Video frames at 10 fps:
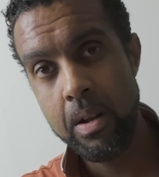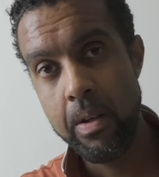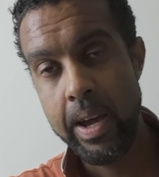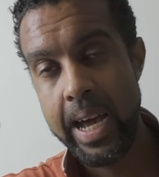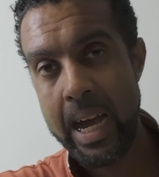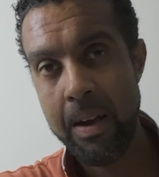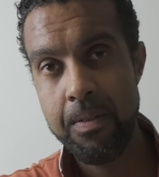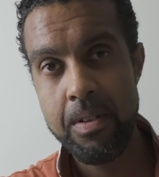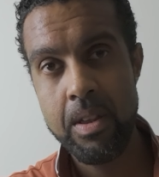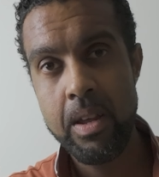the
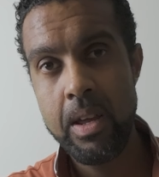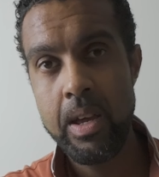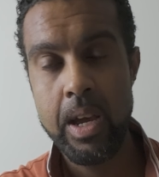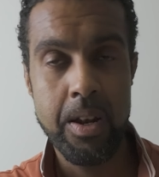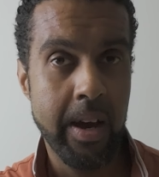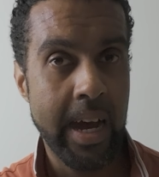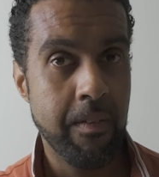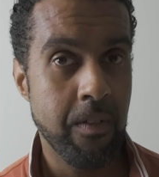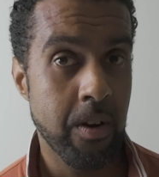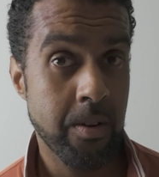haves and the
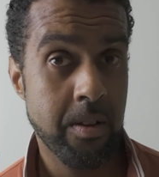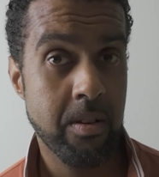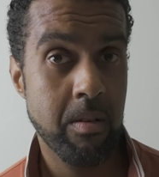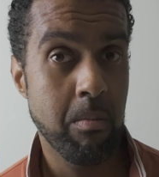have-nots,